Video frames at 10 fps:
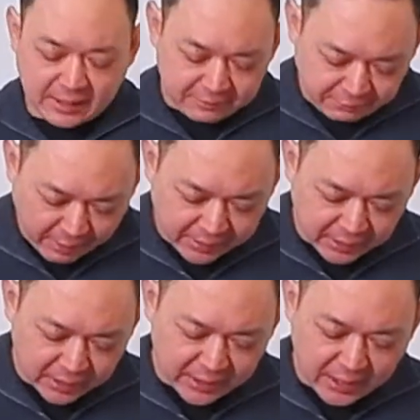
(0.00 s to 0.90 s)
And
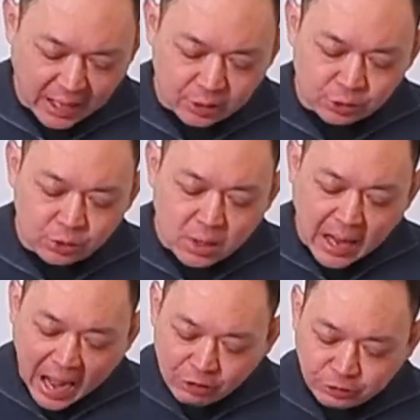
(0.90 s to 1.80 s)
finally,
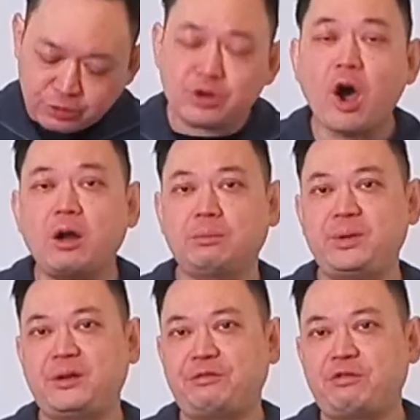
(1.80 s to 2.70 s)
how to not
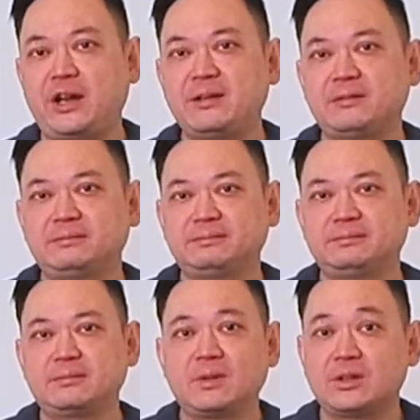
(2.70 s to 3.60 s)
be afraid.
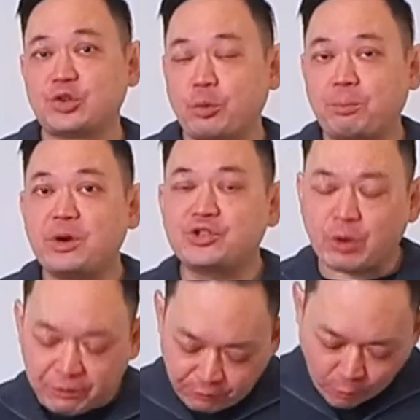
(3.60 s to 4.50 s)
So pretty
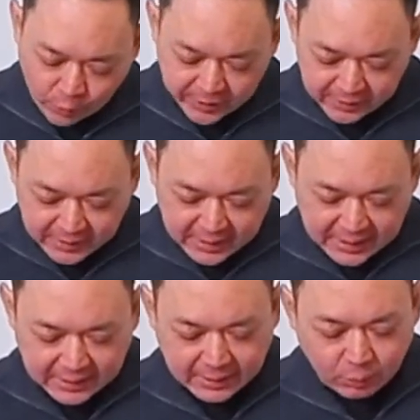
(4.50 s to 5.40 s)
straightforward.
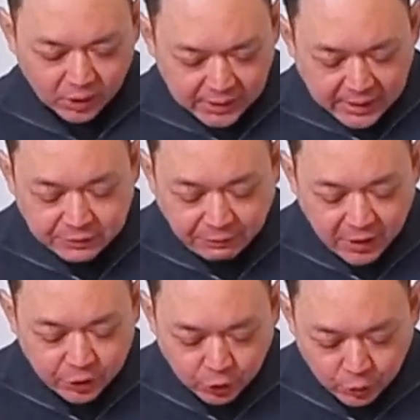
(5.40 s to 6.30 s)
What does
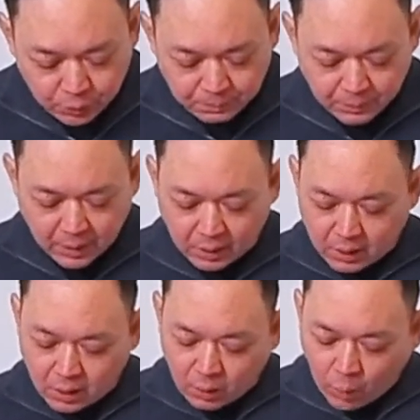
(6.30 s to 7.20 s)
fear do?
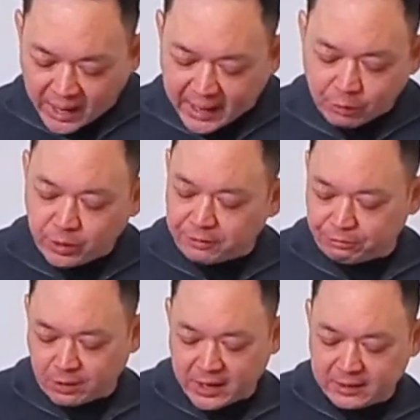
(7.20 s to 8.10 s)
Why are we
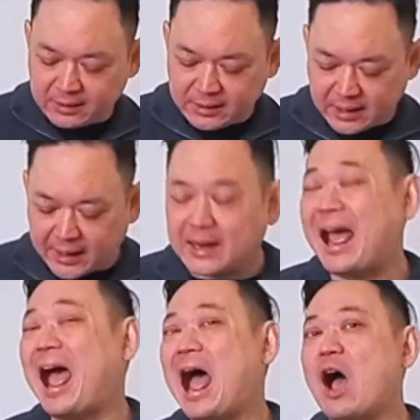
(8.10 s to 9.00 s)
afraid? And
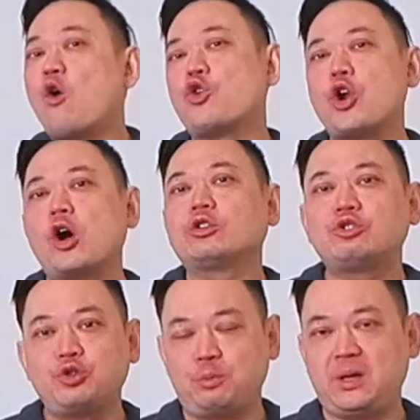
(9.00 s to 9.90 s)
how
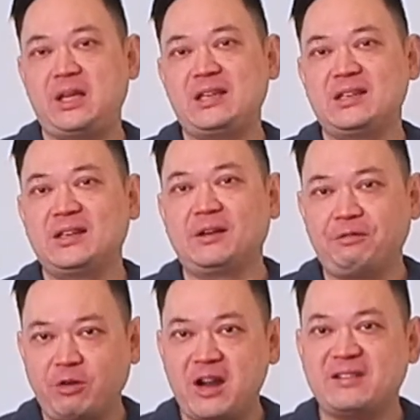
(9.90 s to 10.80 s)
not to be
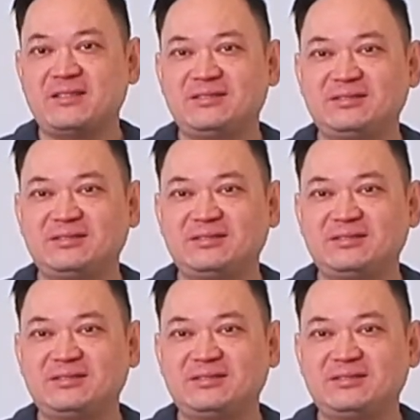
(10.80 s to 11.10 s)
afraid.